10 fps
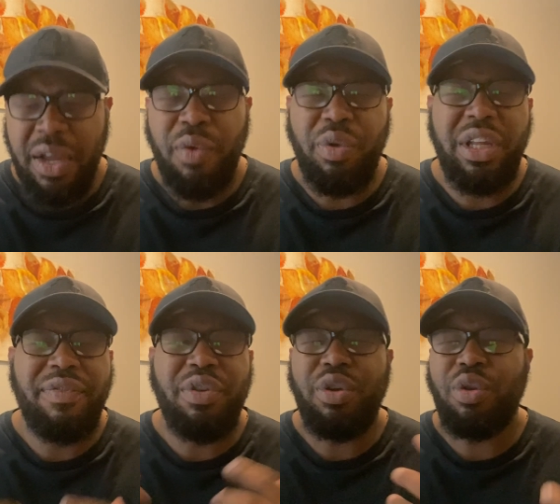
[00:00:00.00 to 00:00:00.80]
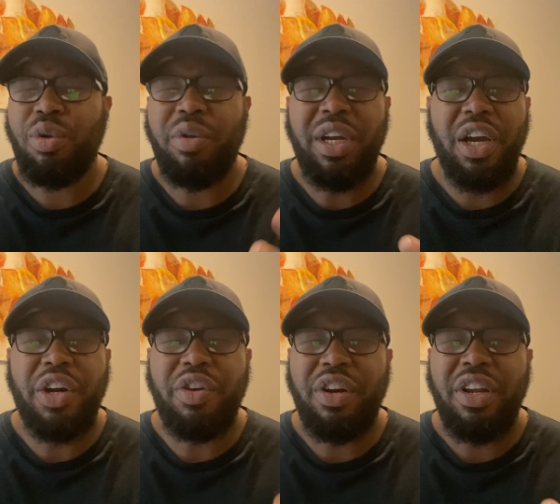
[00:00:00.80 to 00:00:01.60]
We give you the glory,
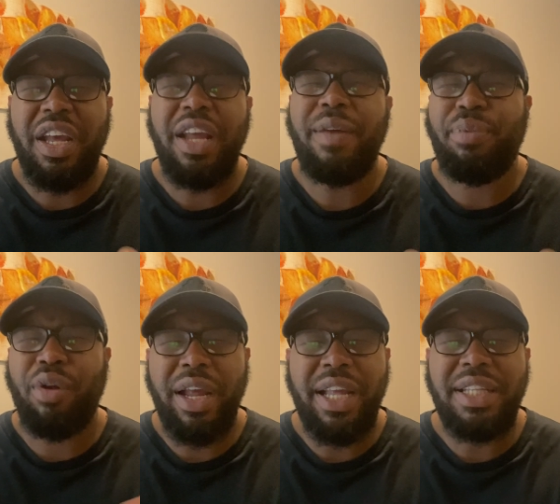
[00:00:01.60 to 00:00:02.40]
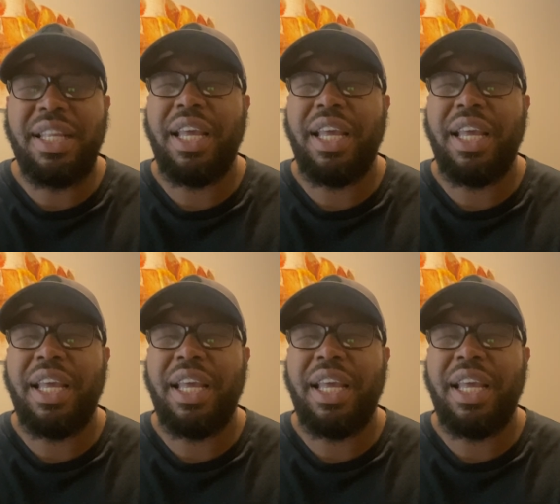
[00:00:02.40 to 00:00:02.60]
honor, and praise.